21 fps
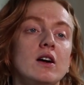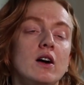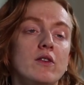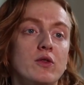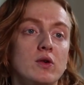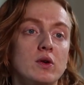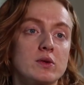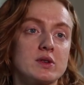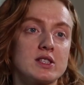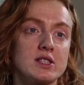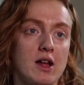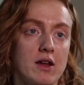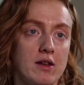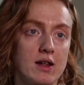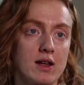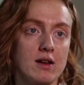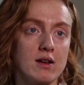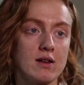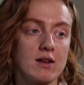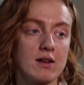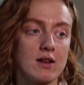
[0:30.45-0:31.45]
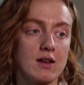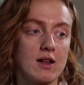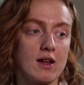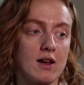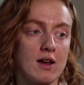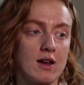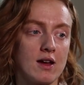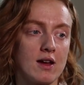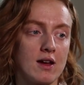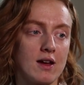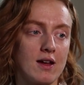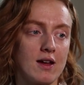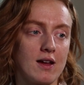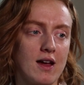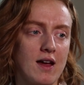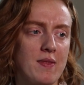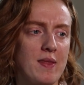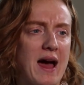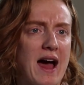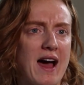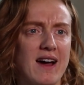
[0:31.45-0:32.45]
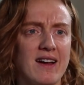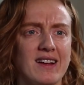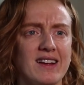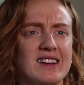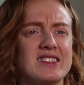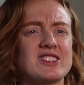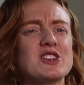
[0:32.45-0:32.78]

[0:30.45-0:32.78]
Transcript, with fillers: I thought it was stunning. Uh, and that,